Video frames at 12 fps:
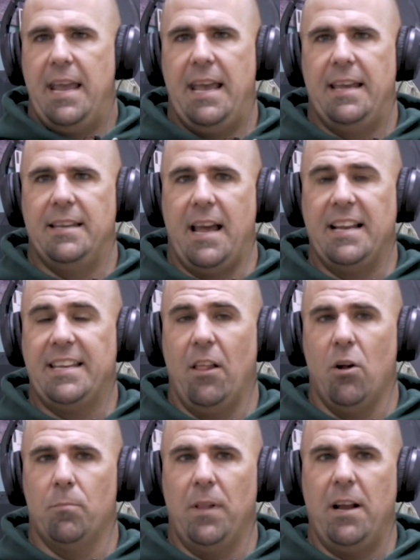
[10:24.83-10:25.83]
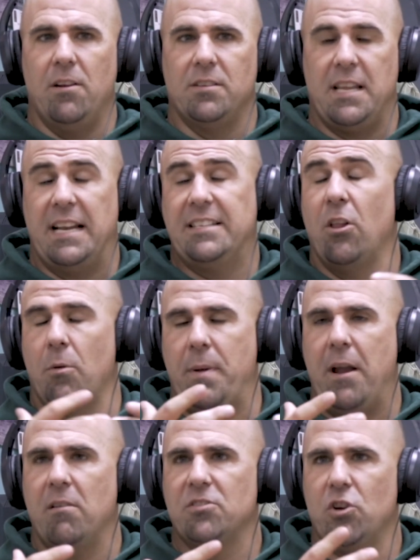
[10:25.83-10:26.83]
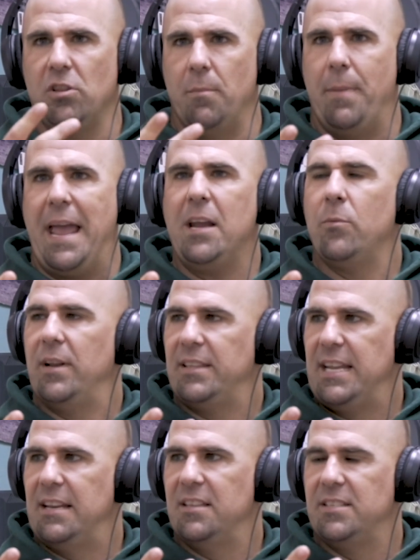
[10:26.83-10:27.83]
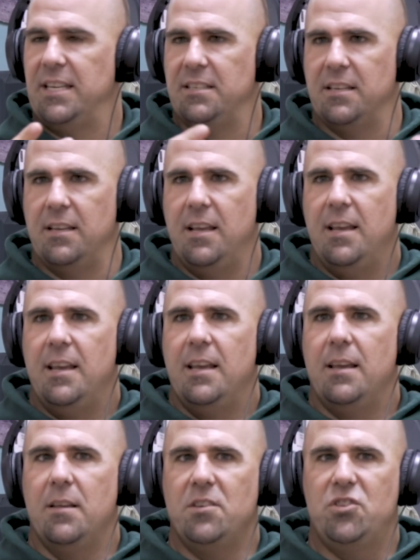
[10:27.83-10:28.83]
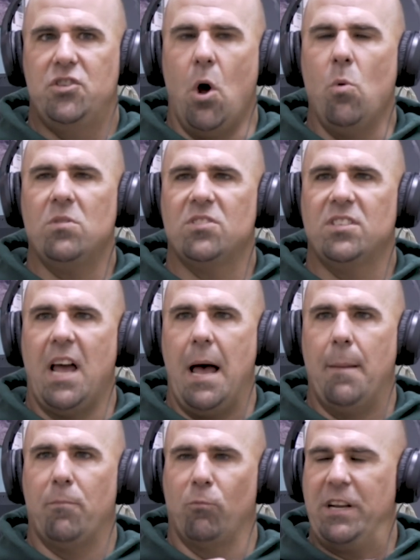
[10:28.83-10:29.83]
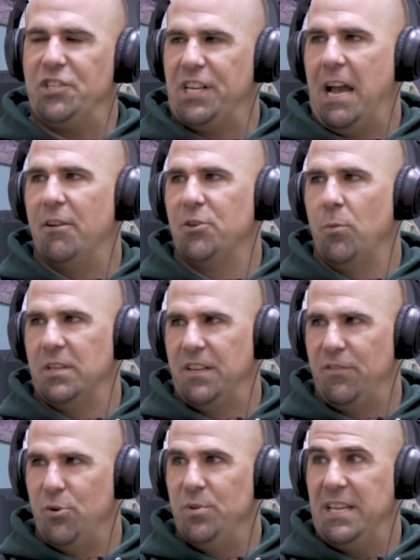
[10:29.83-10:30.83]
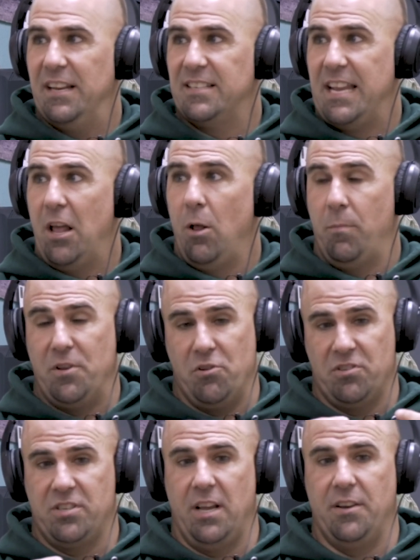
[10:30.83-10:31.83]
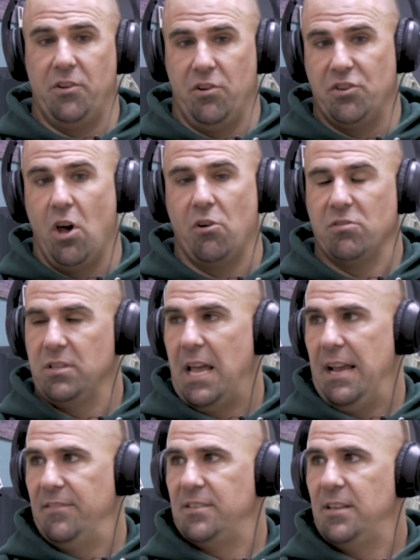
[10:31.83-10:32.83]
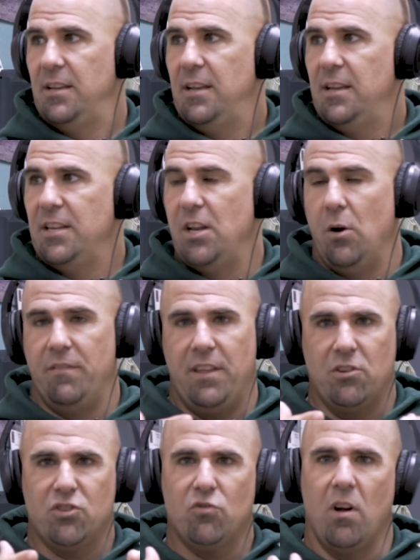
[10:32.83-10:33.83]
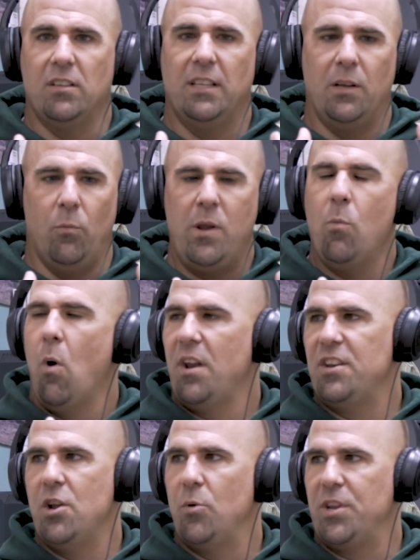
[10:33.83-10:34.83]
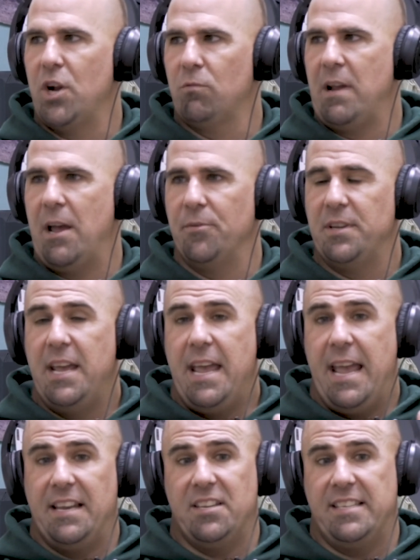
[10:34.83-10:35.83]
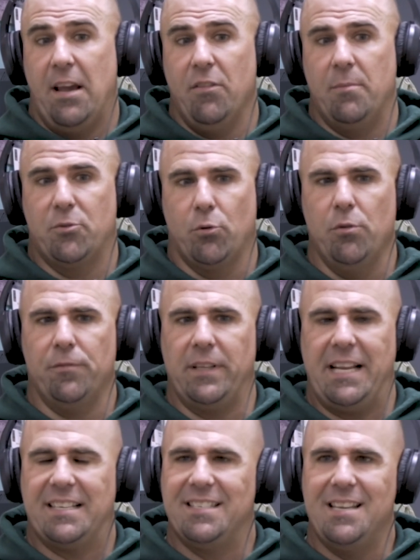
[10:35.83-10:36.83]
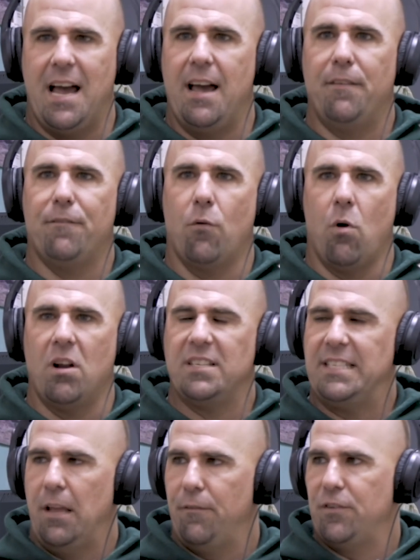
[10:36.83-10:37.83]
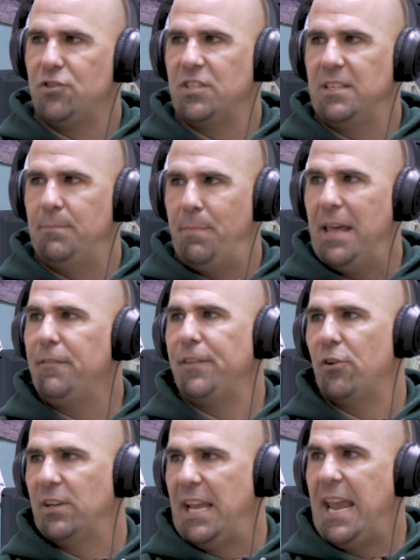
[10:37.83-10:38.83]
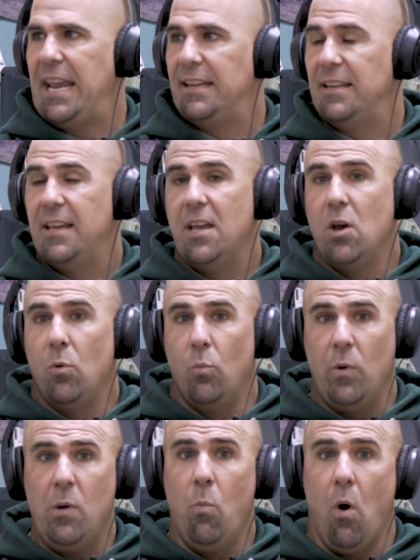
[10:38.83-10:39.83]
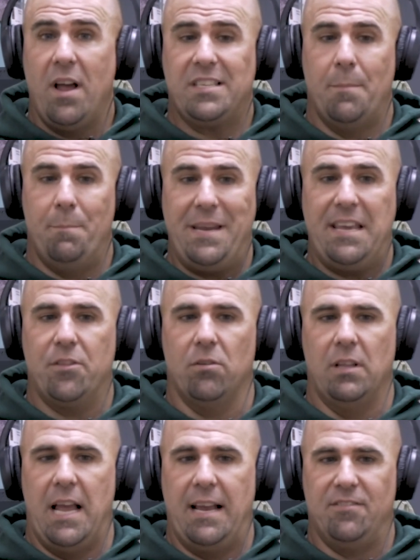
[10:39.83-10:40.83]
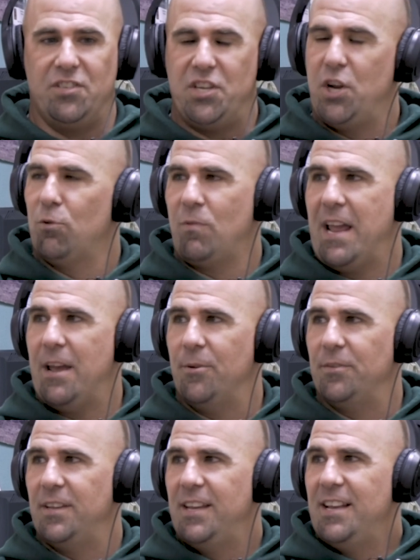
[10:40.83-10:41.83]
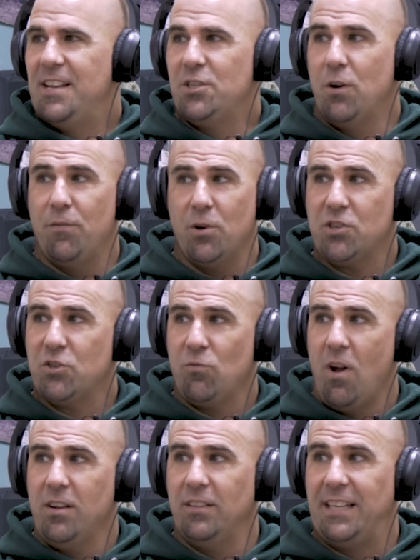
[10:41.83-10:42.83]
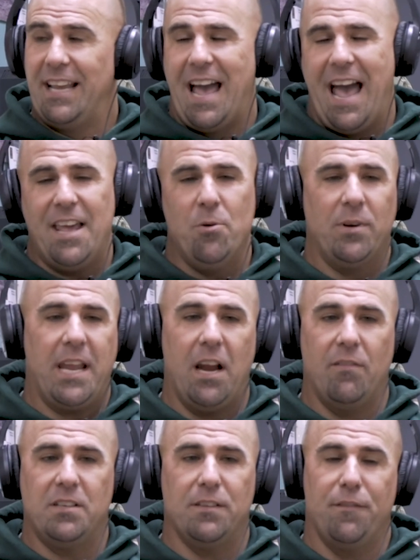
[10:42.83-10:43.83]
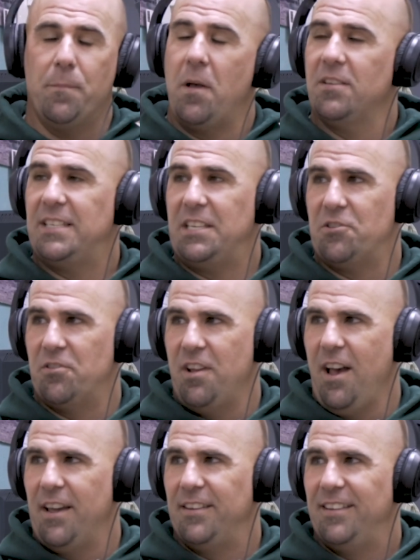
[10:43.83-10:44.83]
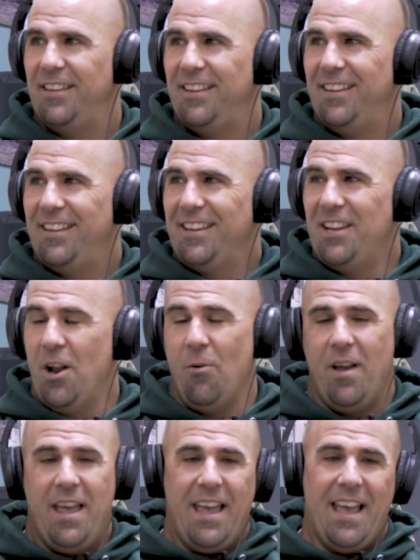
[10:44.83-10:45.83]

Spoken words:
And I tell our players, and I tell our parents during the banquet at the end of the season, don't stop reaching out to us if you need us to help in your son or your daughter's lives. You know, if they're struggling, we want to know year round. And to tell them truthfully, it's not for our selfish benefit or gain. We want to be in their lives year round. So if they're struggling, I don't care if it's the football season or not, you know,